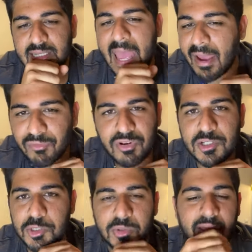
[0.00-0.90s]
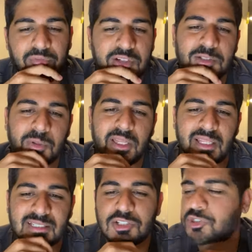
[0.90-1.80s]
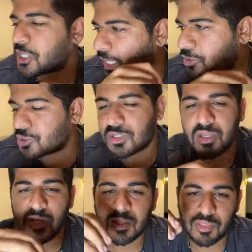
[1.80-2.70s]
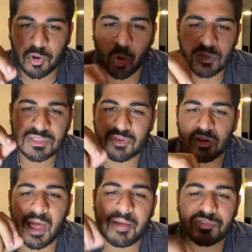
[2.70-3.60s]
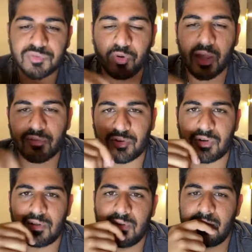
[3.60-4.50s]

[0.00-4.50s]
Every Jew and every Israeli. It's just changed the course of our lives forever.